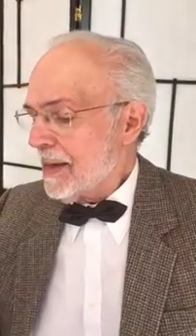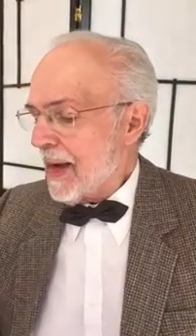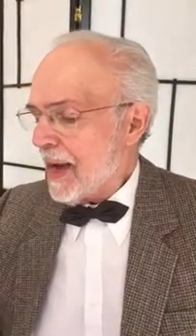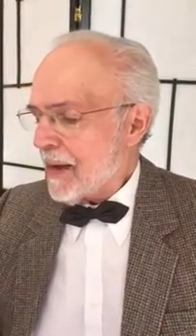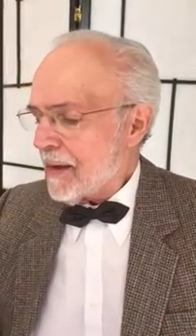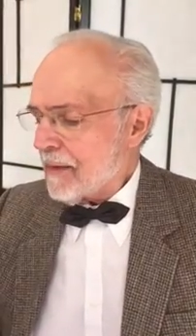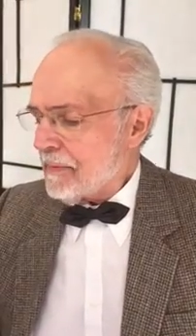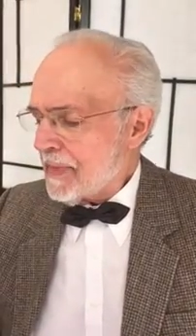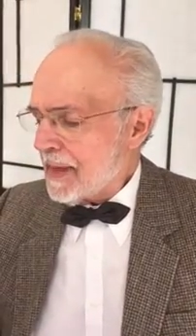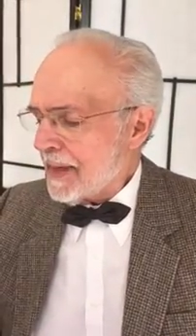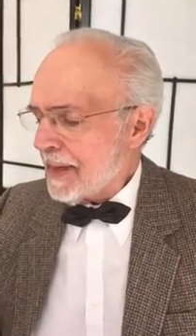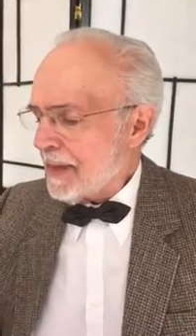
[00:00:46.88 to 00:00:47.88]
How
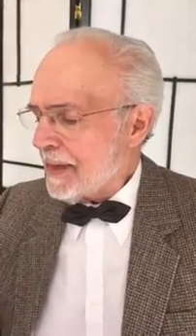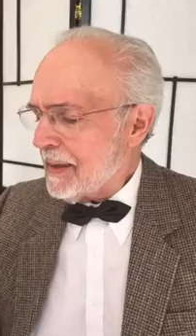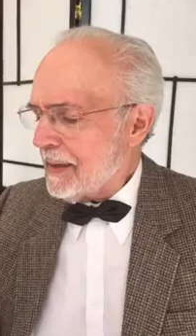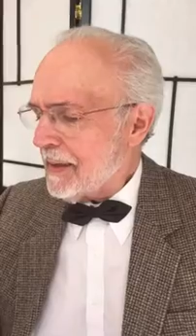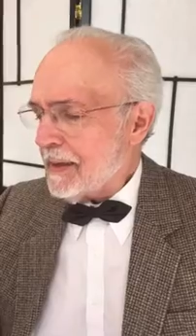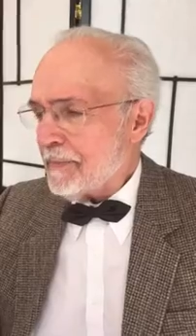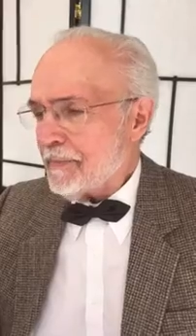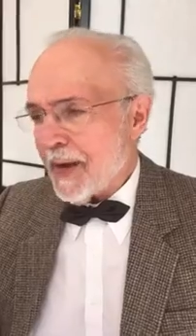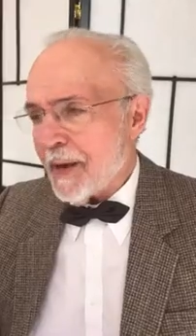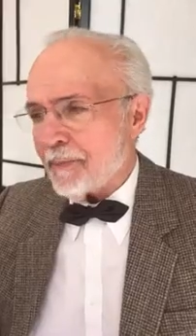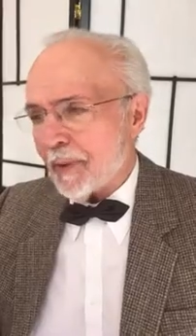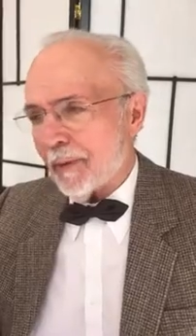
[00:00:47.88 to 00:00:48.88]
many
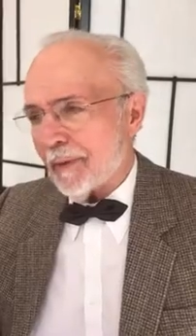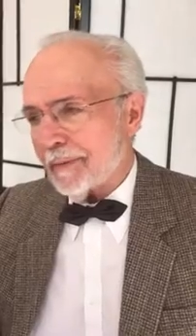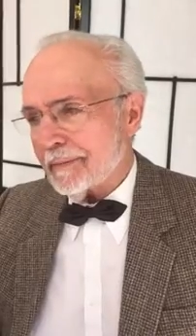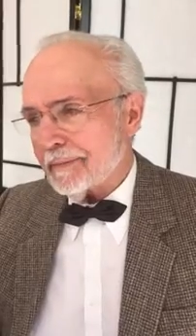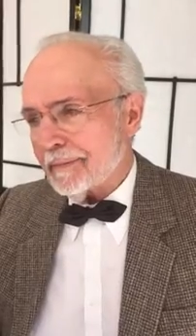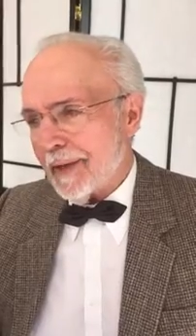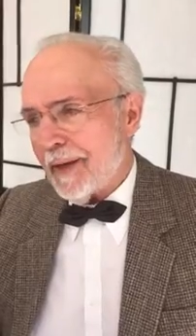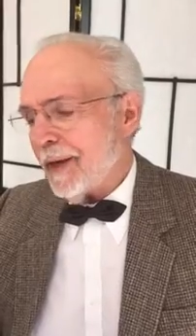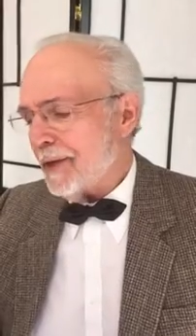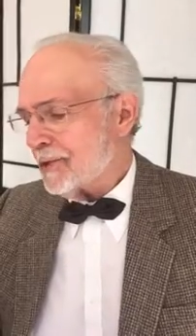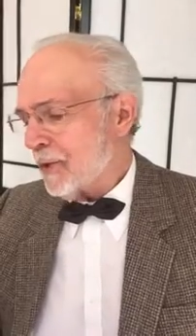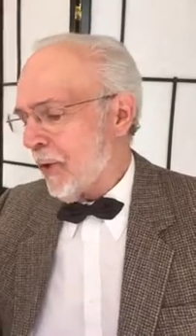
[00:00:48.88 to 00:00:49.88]
people in
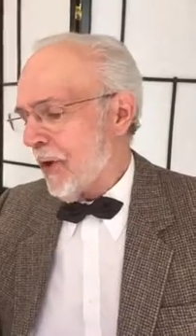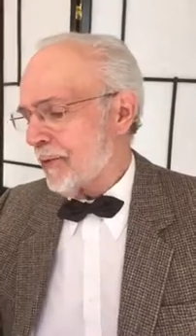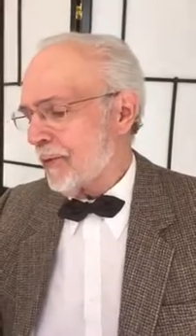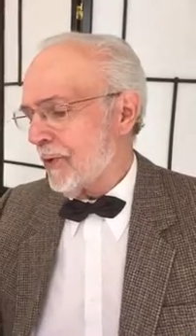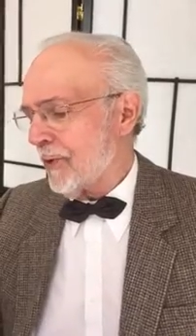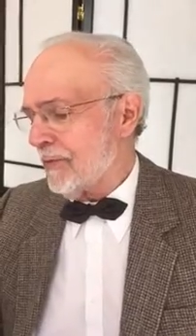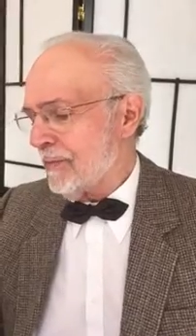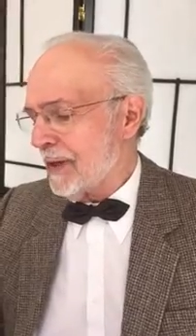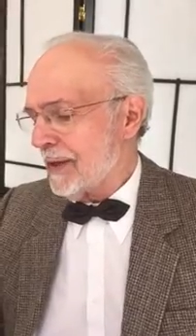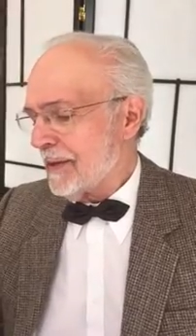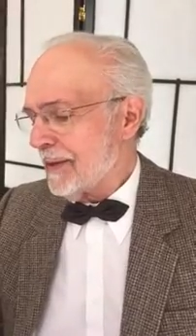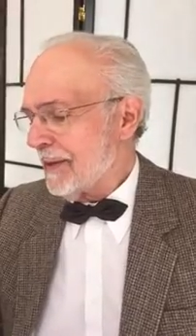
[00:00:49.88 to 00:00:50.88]
this courtroom
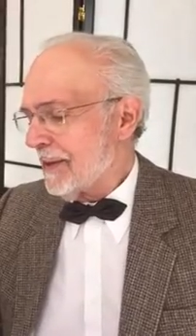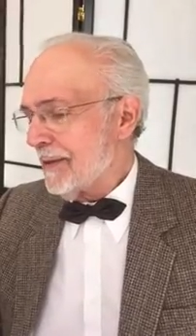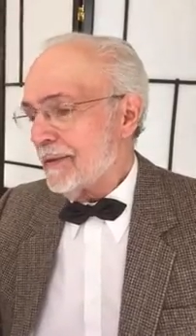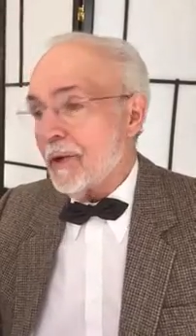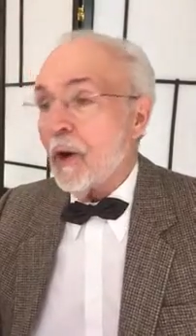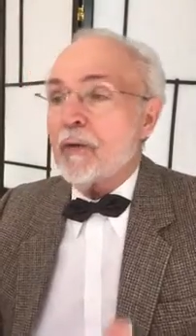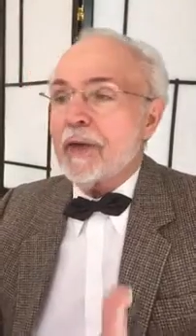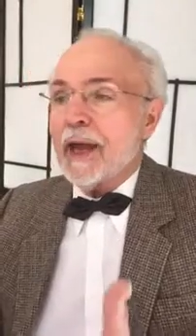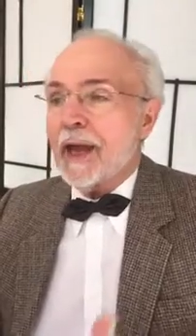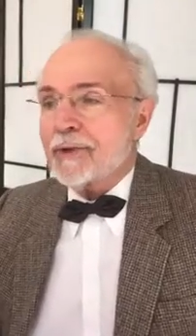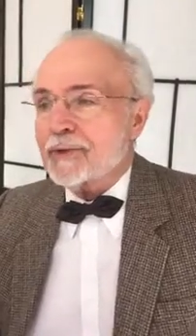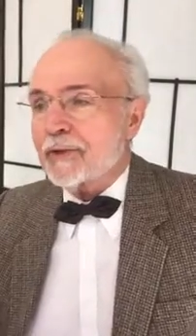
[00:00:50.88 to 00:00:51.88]
know the
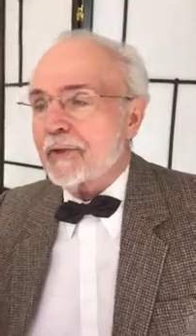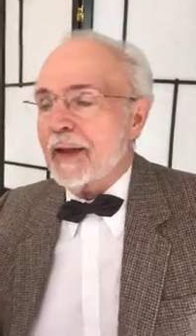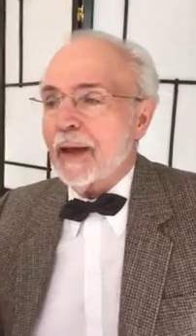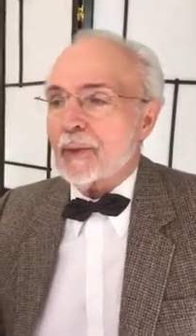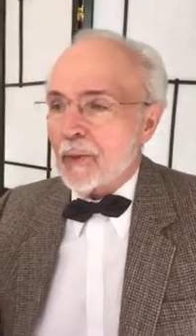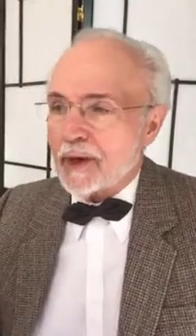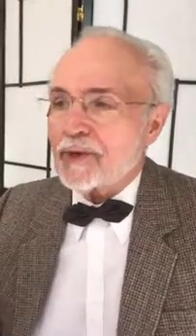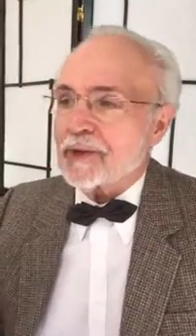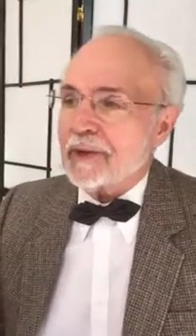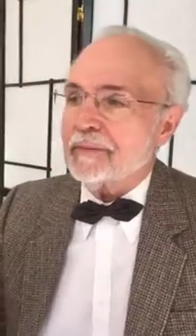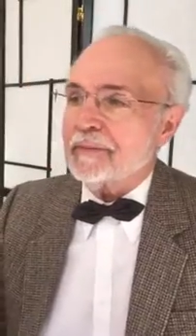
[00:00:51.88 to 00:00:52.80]
answer to that question?